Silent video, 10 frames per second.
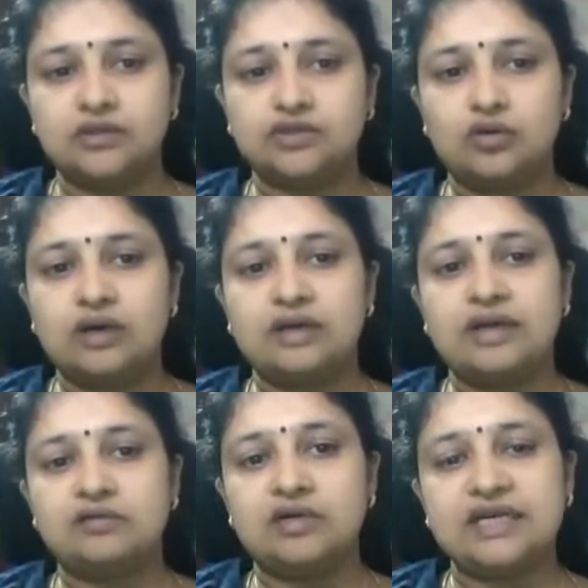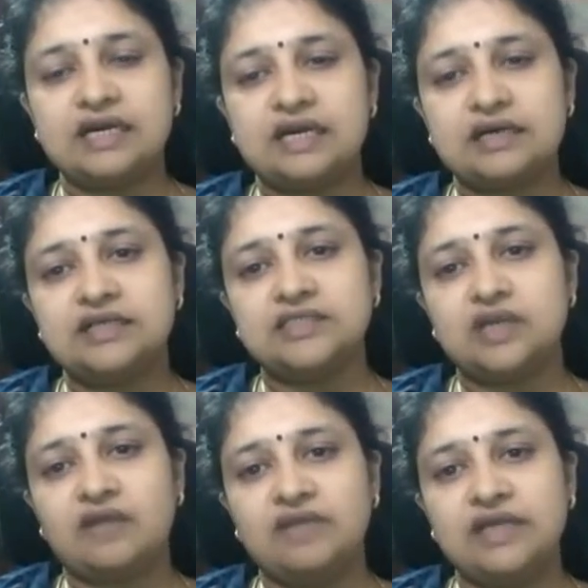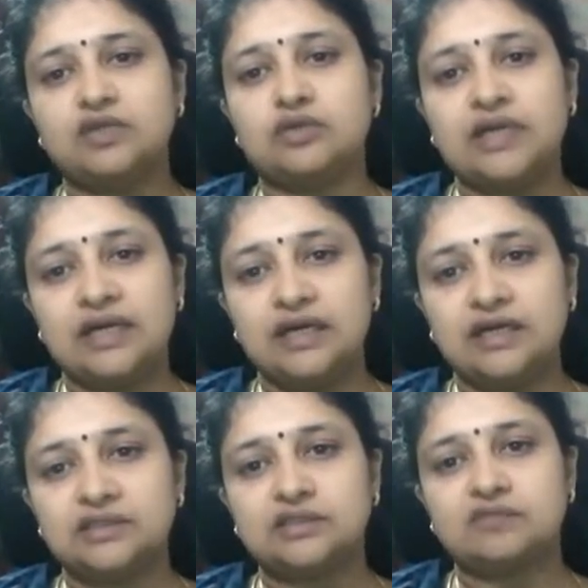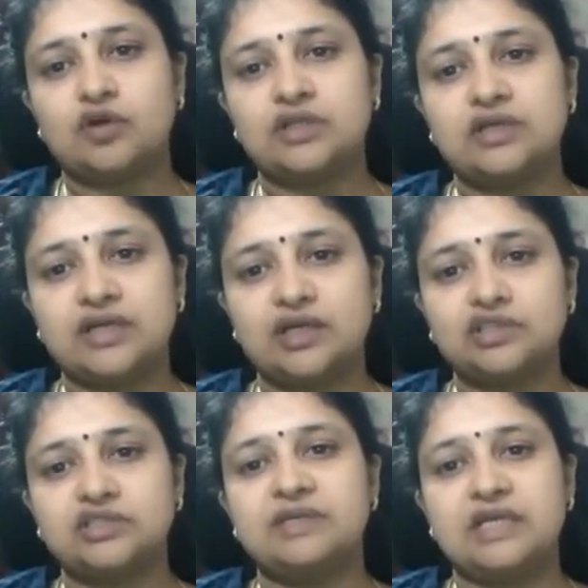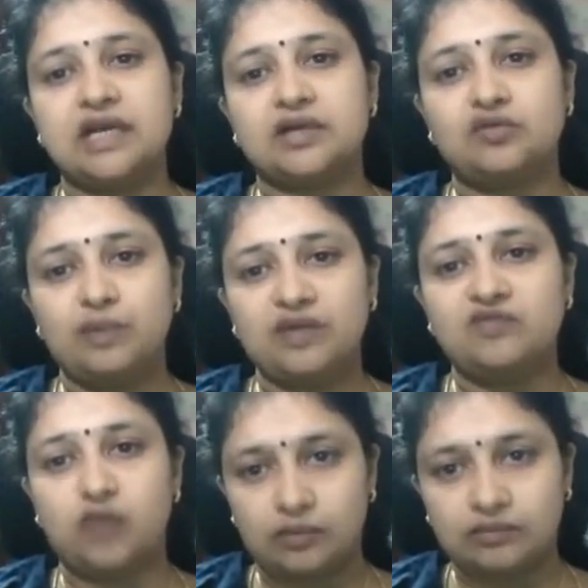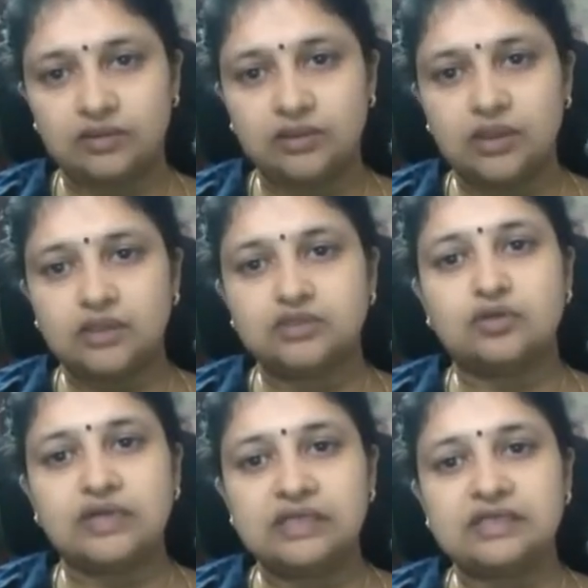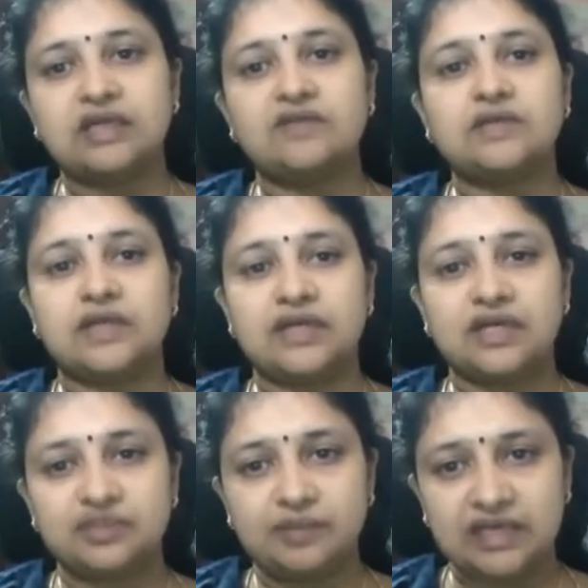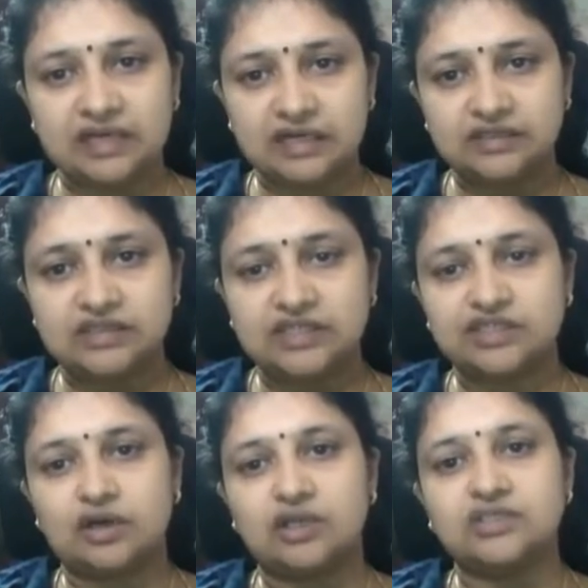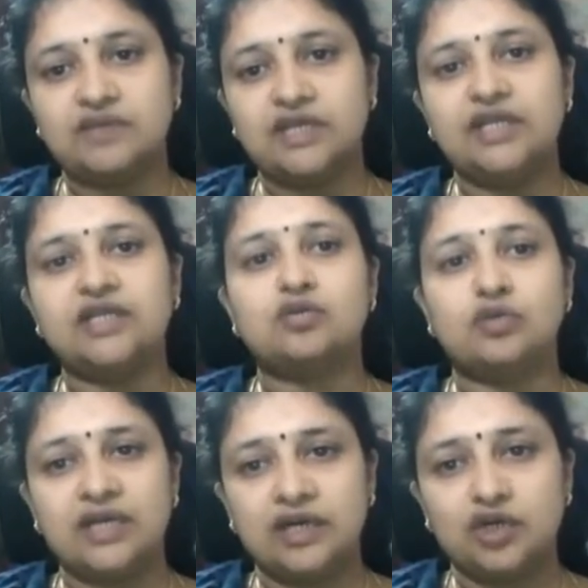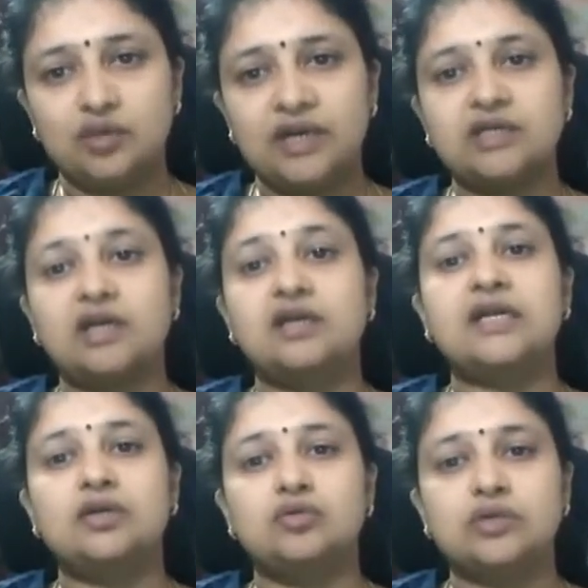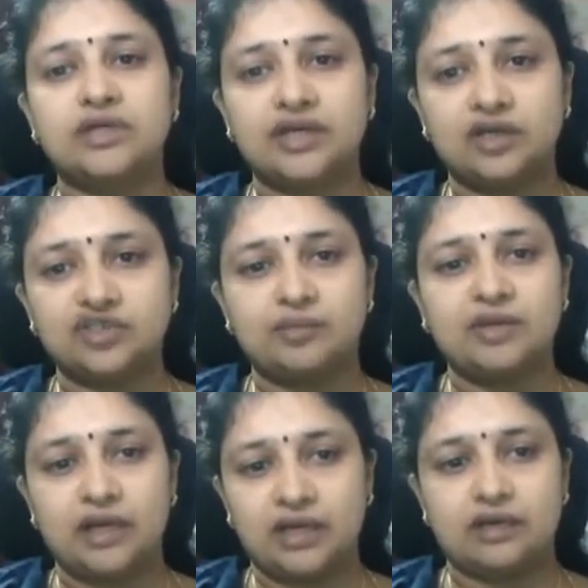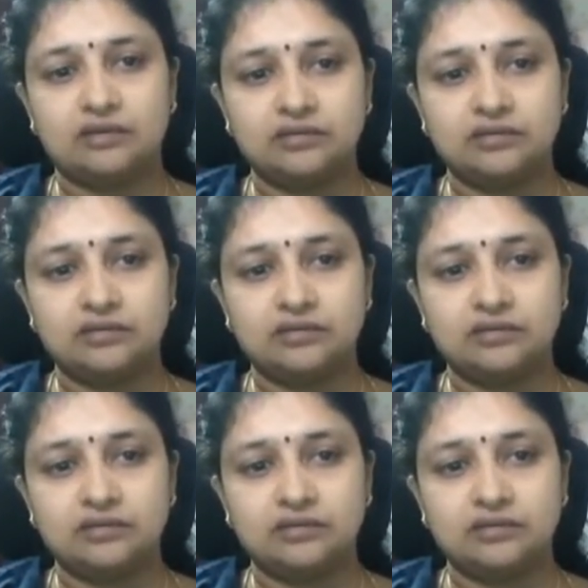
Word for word: So it will take at least a week to 10 days for the tracheostomy tract to be formed. So till then, if the tracheostomy gets dislodged, we need to reintubate and redo the tracheostomy again.